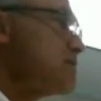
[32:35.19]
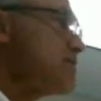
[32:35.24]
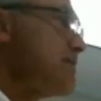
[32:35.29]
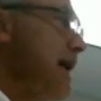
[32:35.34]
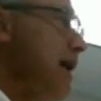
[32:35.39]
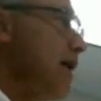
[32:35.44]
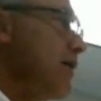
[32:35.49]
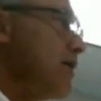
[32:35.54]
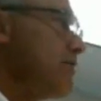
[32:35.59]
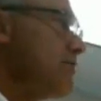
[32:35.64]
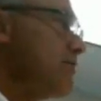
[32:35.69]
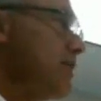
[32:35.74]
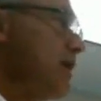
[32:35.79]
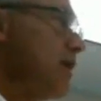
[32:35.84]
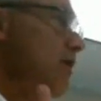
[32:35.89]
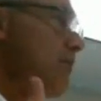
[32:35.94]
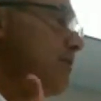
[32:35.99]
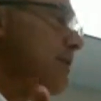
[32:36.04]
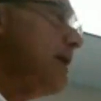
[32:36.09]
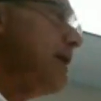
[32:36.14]
Mallard,
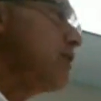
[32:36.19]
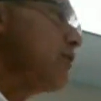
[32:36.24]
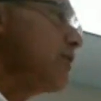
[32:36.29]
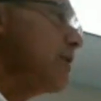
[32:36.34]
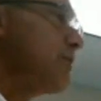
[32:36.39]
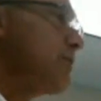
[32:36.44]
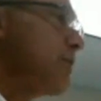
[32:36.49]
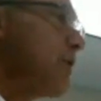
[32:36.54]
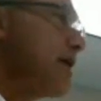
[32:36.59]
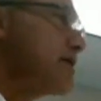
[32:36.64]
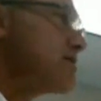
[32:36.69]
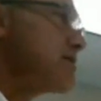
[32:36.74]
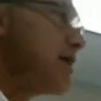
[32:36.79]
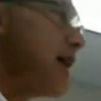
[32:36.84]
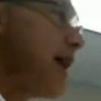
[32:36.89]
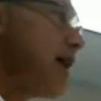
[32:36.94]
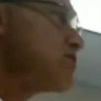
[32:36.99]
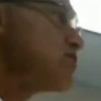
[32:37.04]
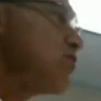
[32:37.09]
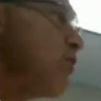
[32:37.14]
being a repressed
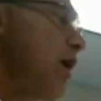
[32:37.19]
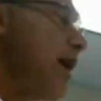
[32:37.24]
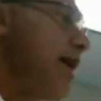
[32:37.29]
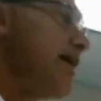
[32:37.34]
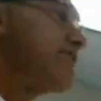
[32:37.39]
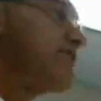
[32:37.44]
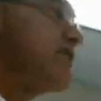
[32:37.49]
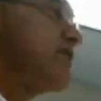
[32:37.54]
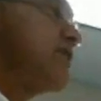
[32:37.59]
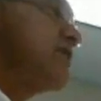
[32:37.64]
housewife